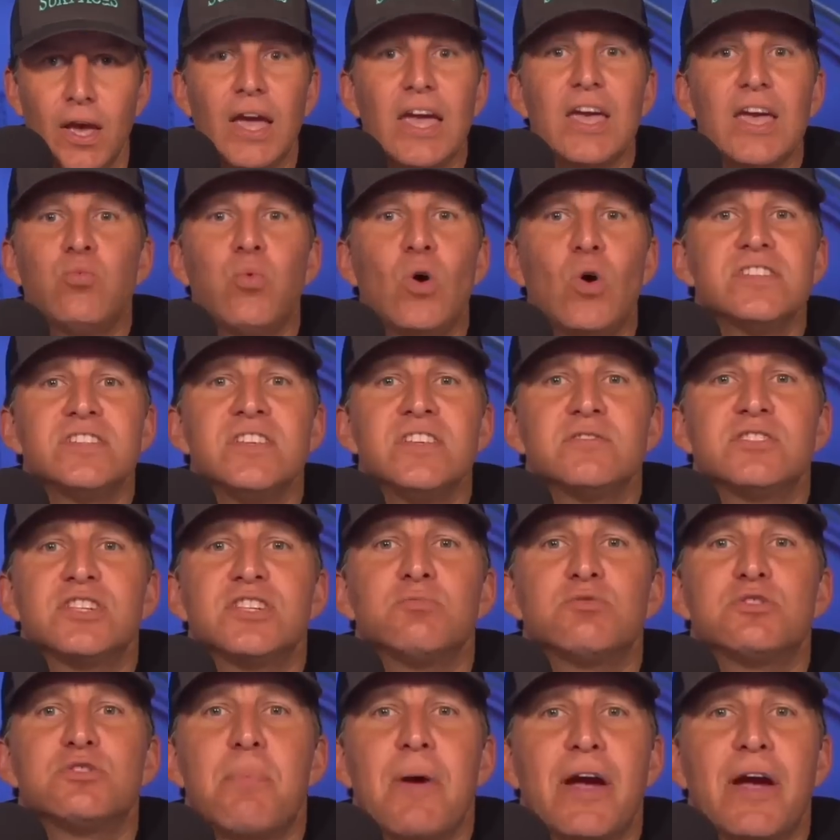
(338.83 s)
It wasn't
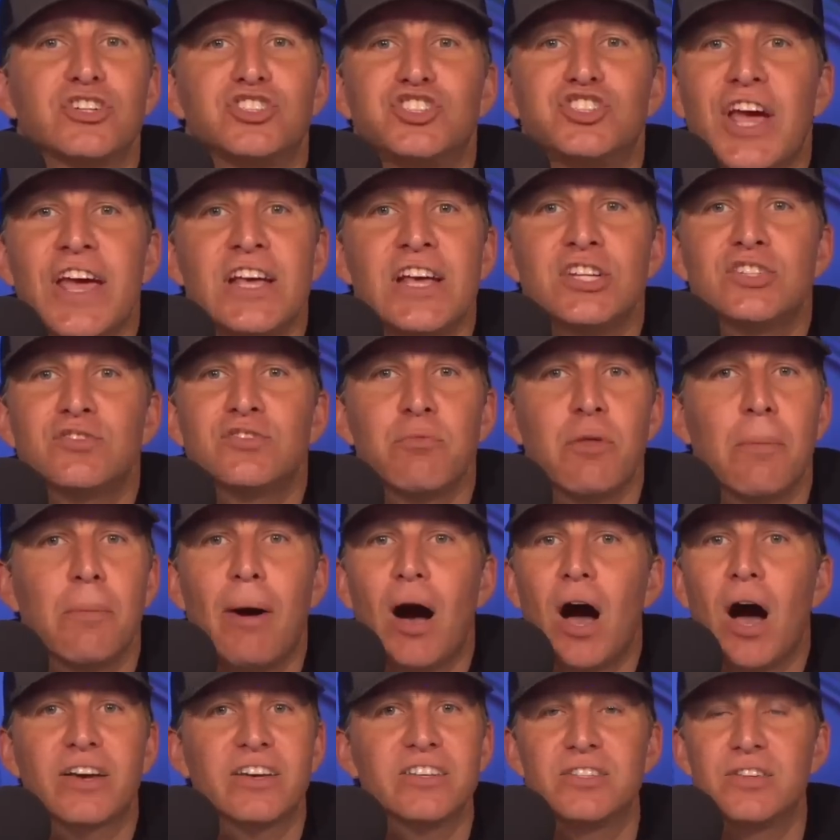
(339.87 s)
some spare change from the
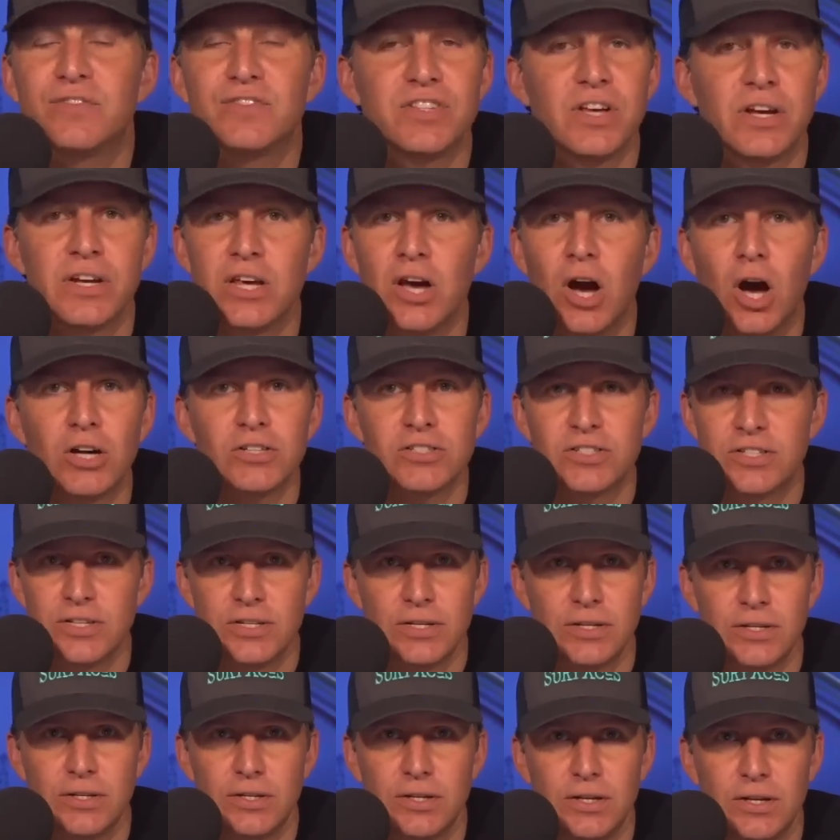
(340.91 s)
pockets of Sunny Hostin.